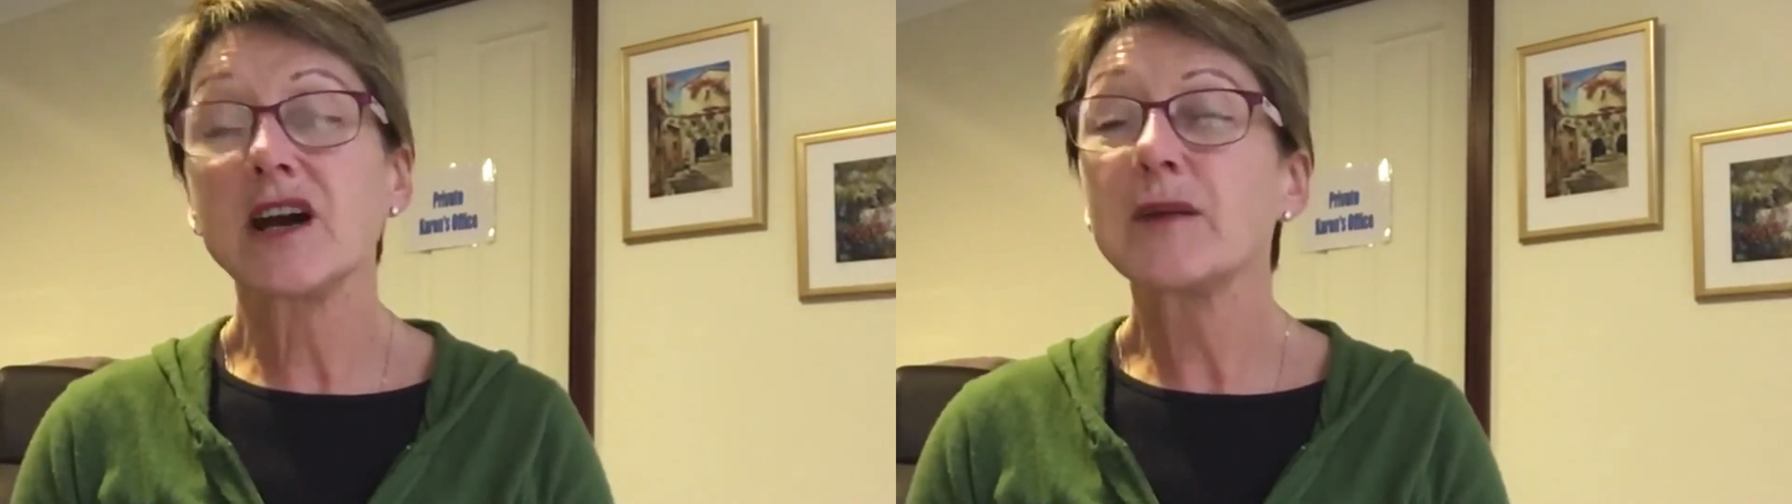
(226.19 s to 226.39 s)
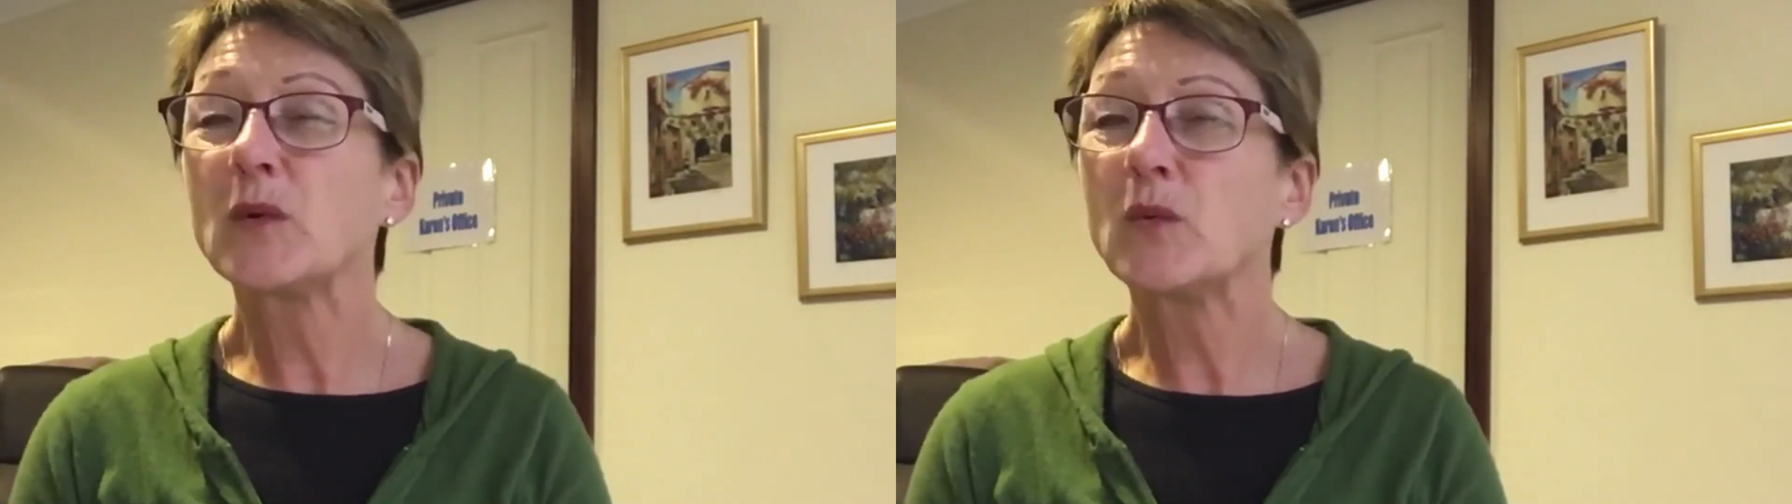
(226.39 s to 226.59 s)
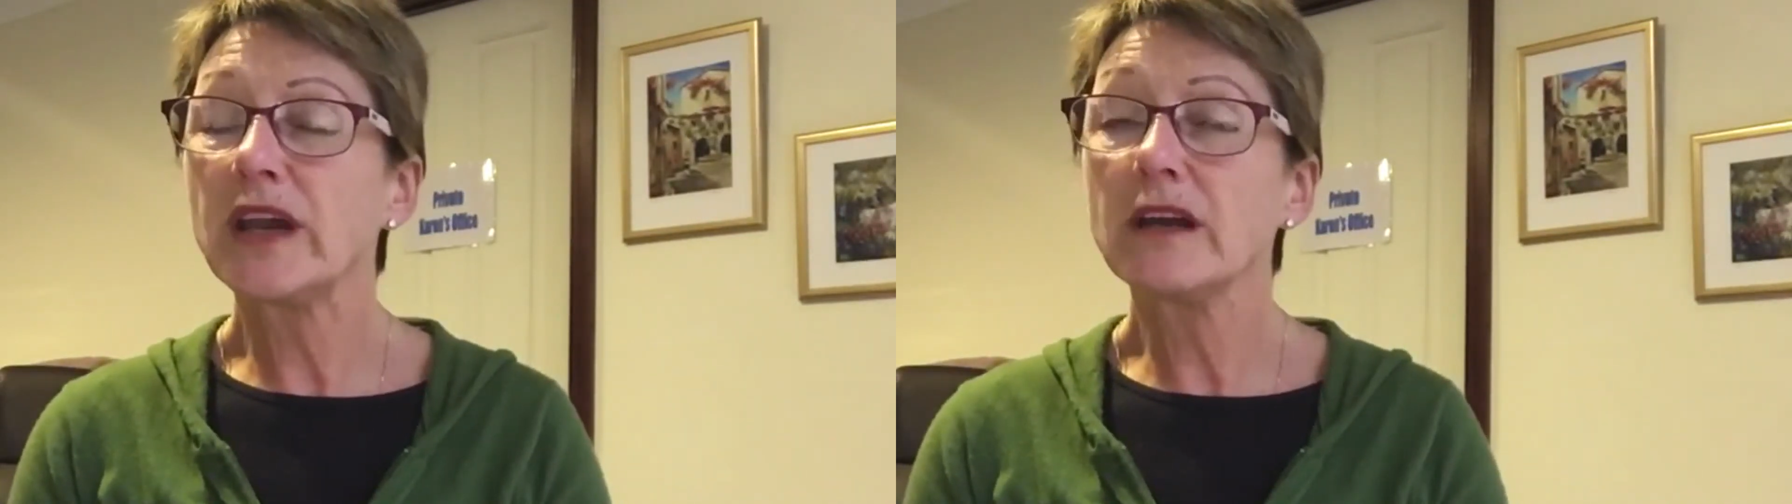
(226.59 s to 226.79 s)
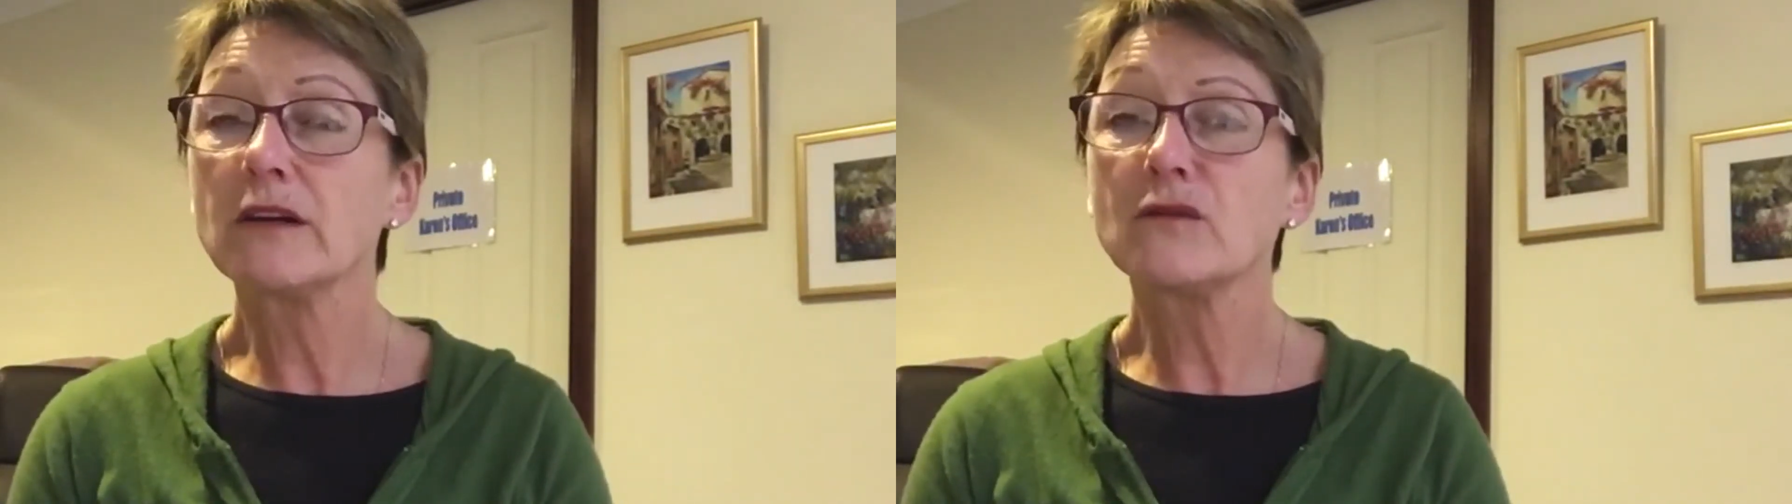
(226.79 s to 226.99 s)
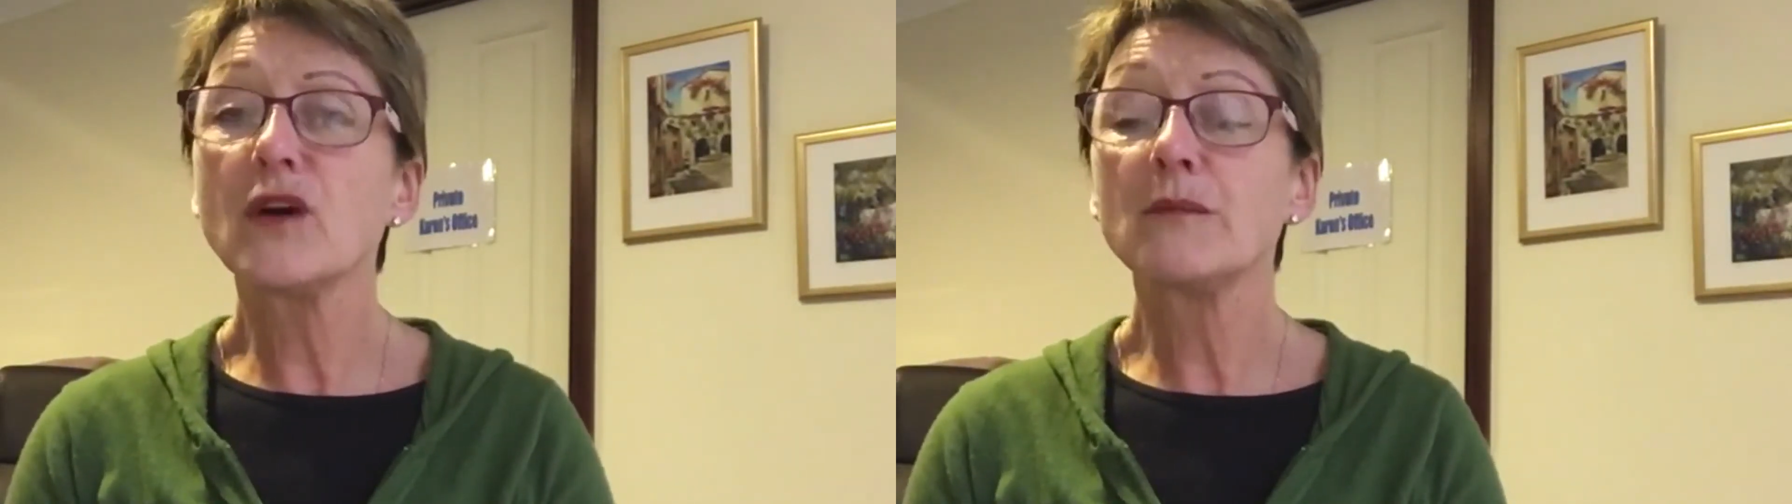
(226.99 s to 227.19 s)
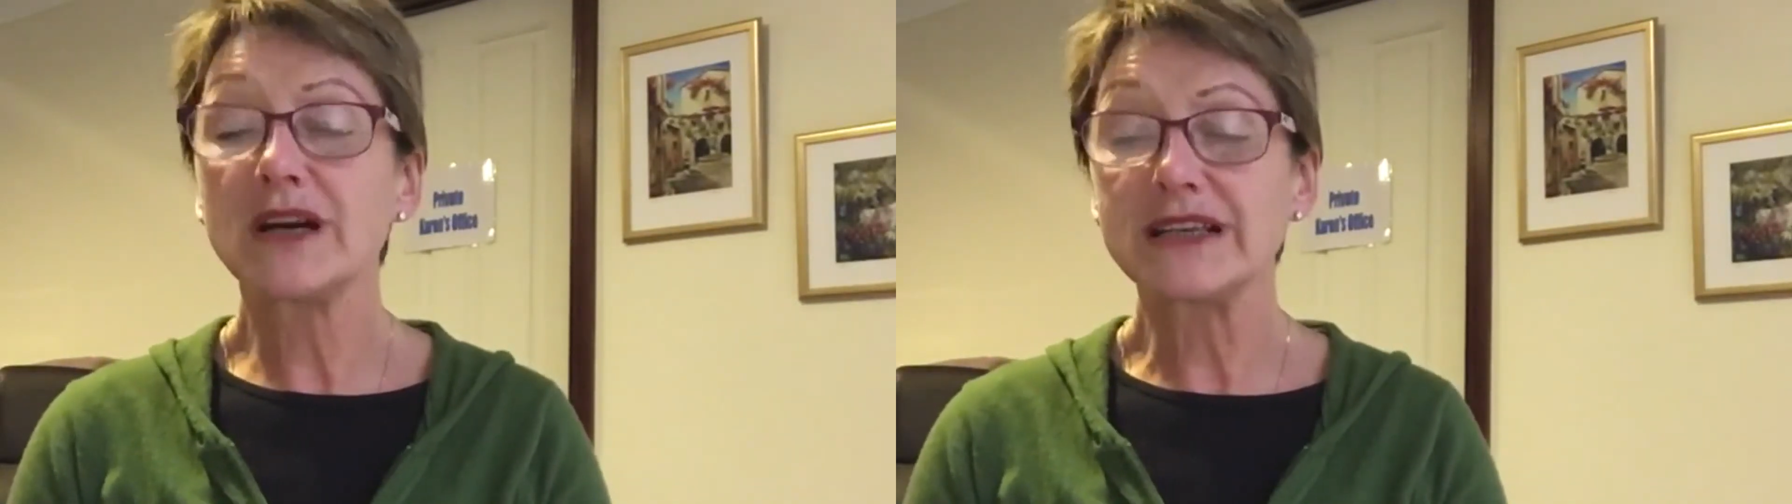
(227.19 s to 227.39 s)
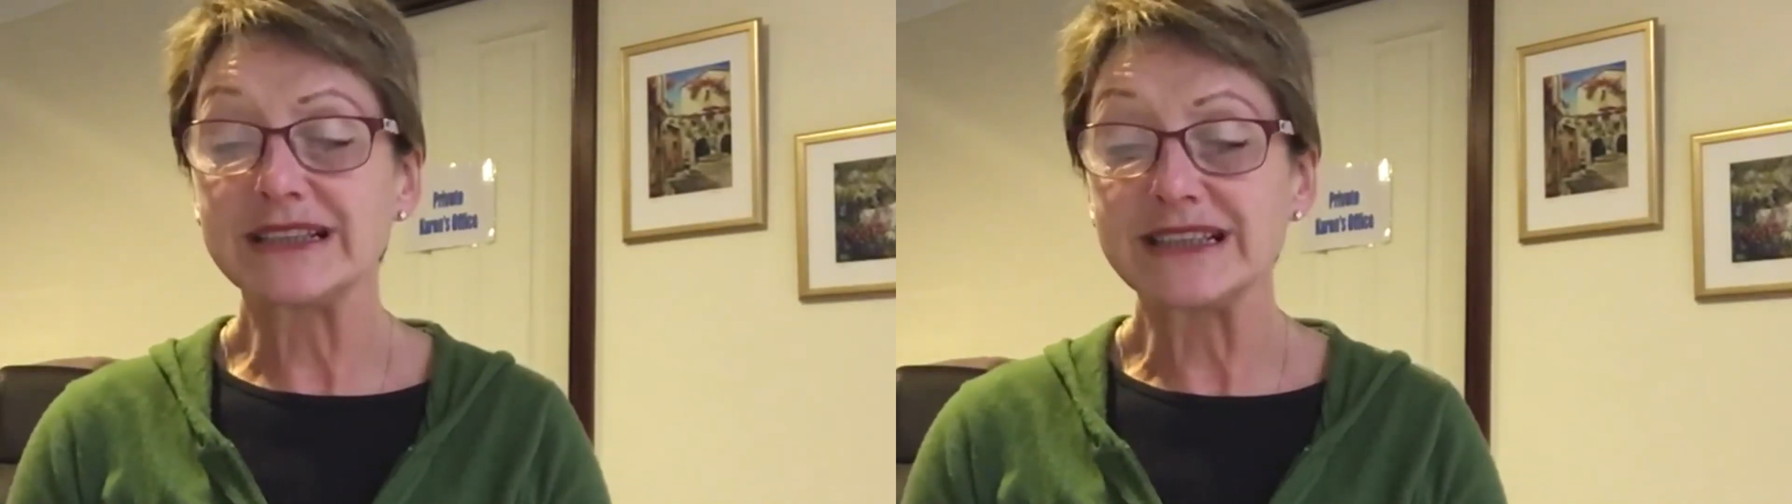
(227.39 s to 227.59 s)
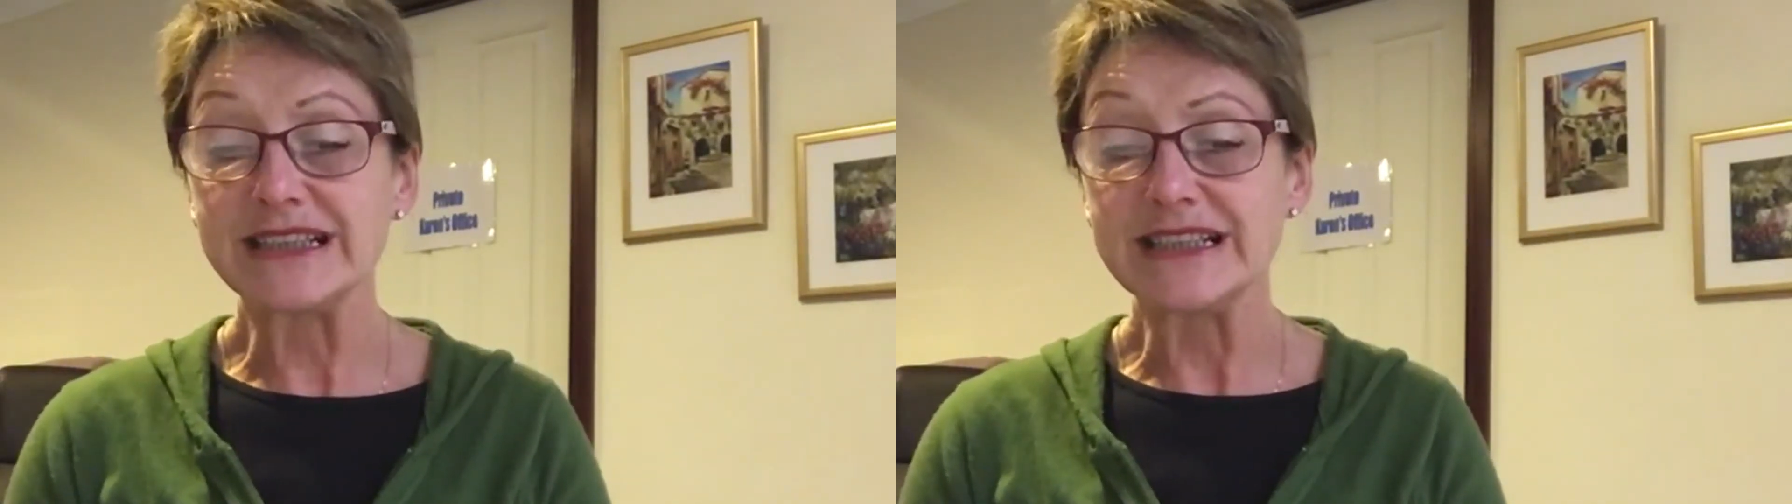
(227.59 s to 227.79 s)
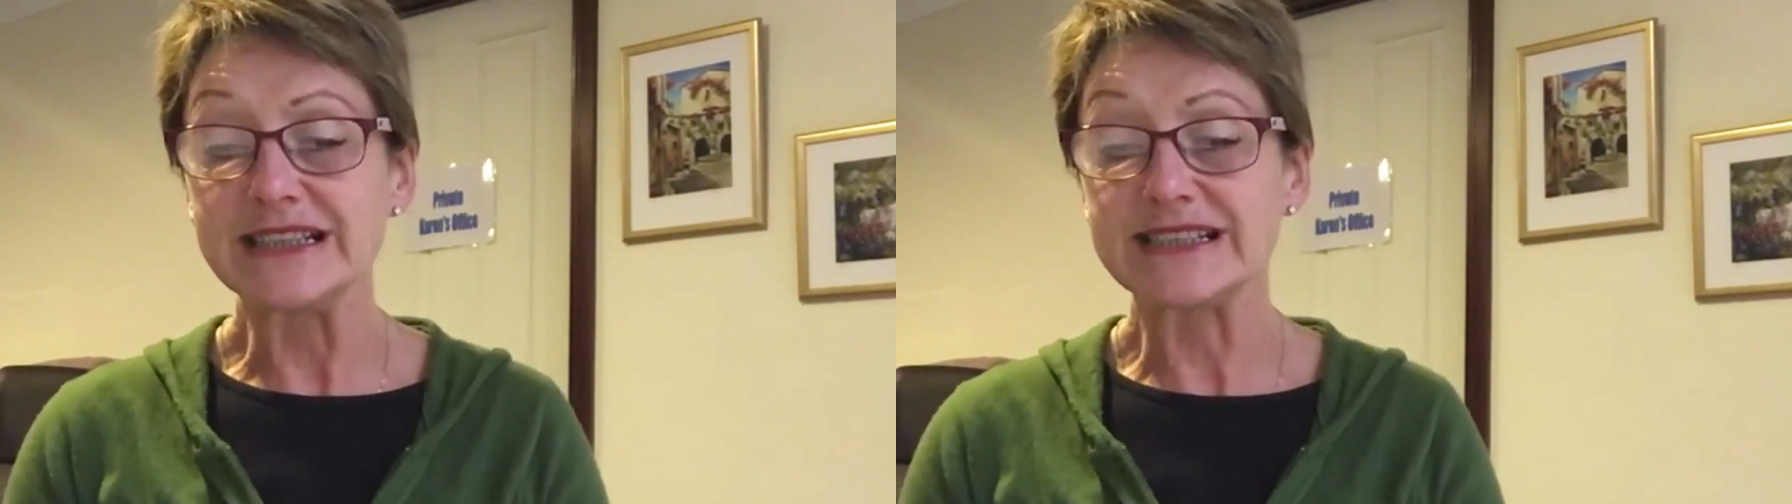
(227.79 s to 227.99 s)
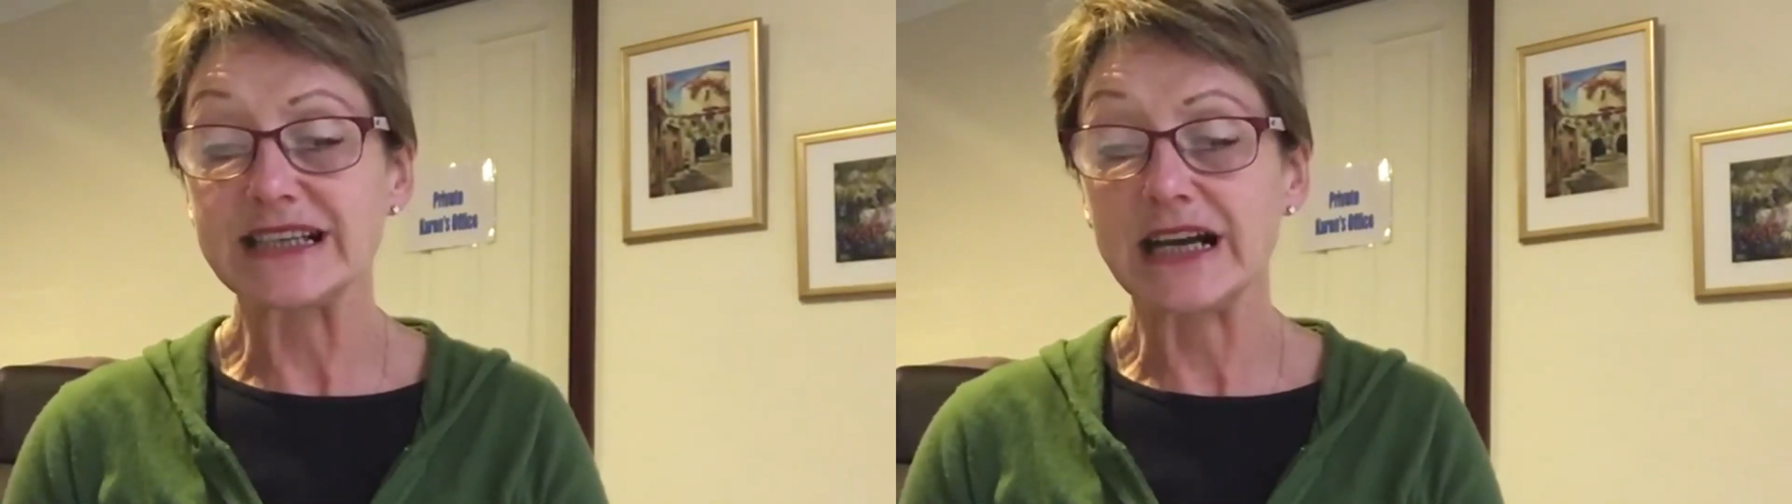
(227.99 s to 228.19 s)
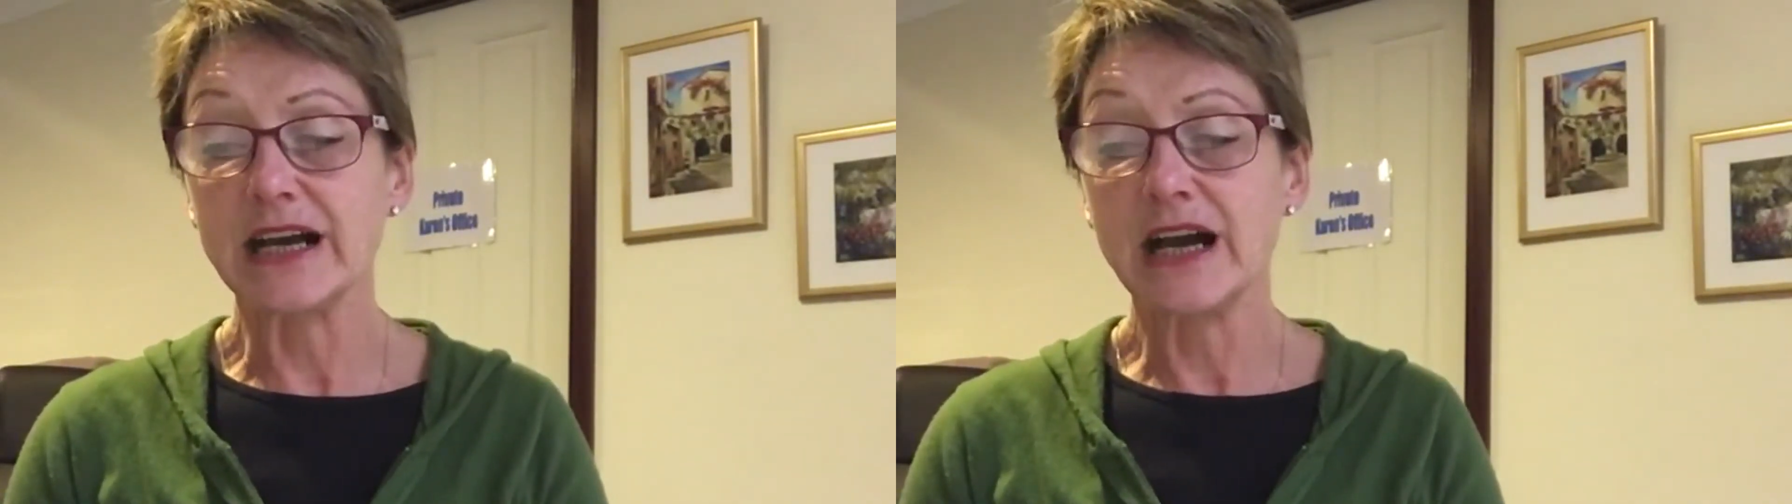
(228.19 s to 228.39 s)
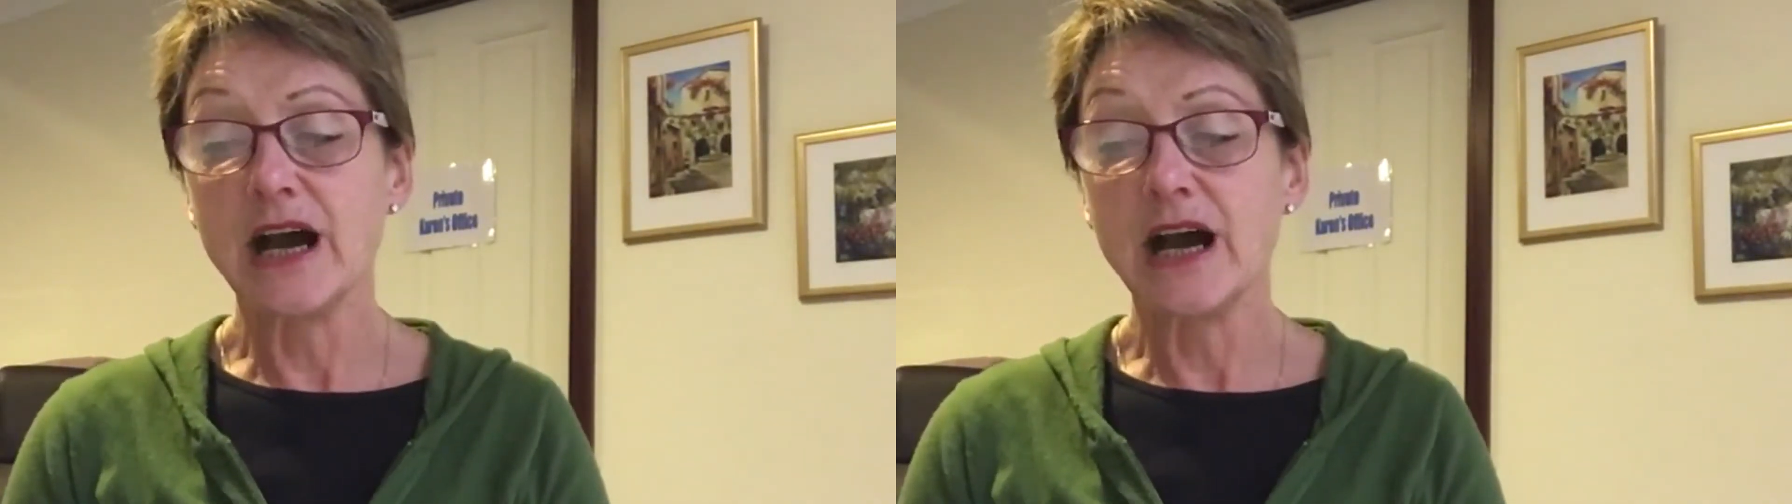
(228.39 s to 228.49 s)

I'm aware of what my needs are.